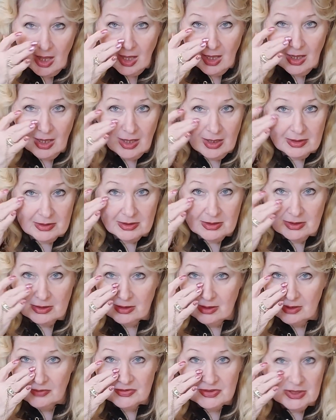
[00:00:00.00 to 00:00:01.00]
And
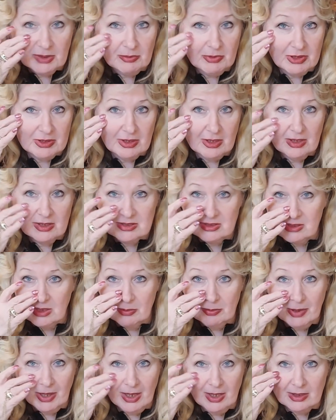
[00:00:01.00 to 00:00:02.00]
if someone has
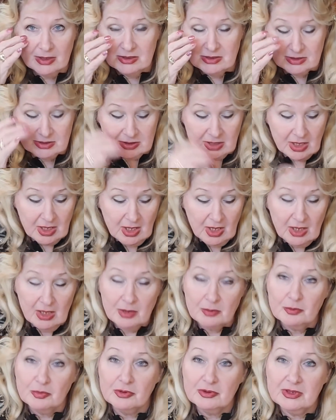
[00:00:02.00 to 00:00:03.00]
the bags,
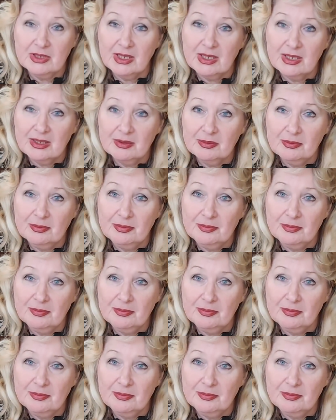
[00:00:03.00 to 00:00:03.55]
put the